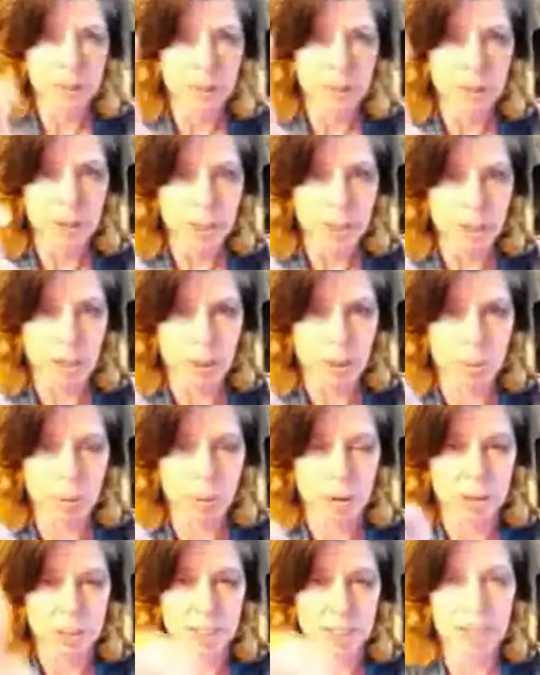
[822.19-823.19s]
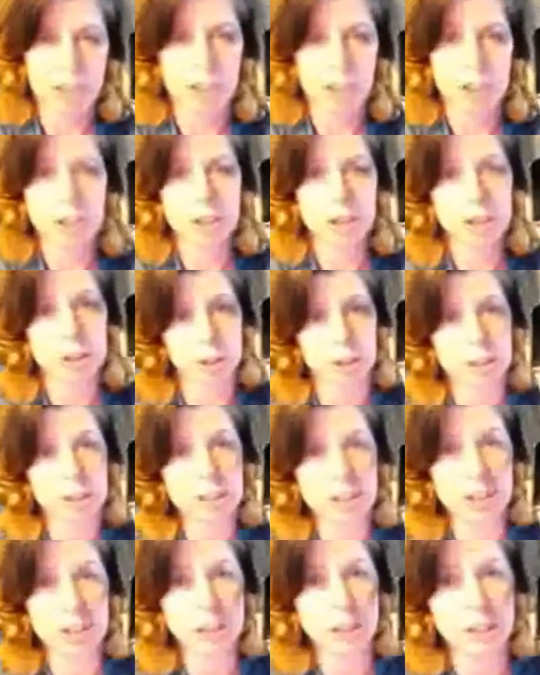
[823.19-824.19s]
in quotations, shirk and
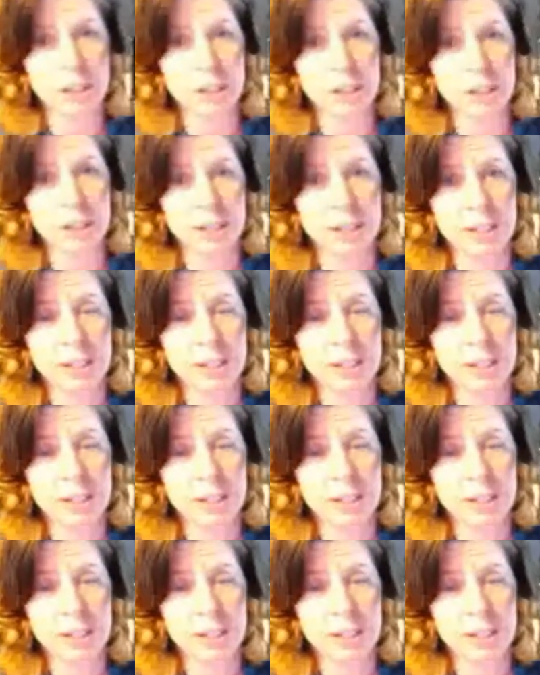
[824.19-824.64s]
jerk.